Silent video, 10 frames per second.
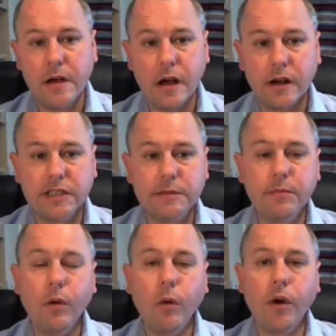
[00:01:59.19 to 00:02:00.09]

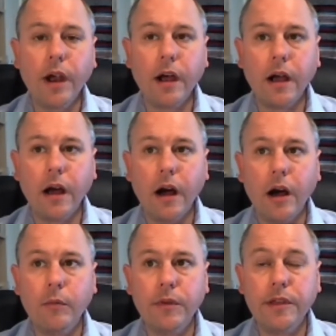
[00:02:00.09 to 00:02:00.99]
exploring
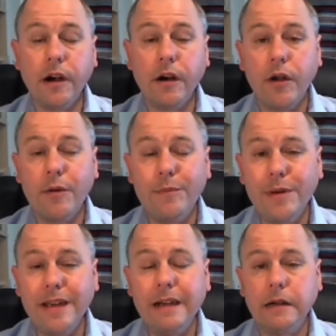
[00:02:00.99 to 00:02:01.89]
within our own
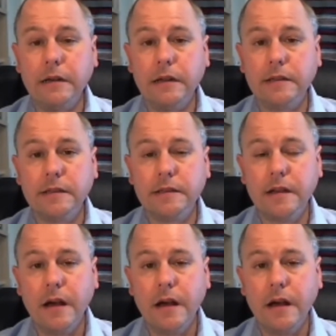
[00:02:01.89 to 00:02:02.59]
beingness,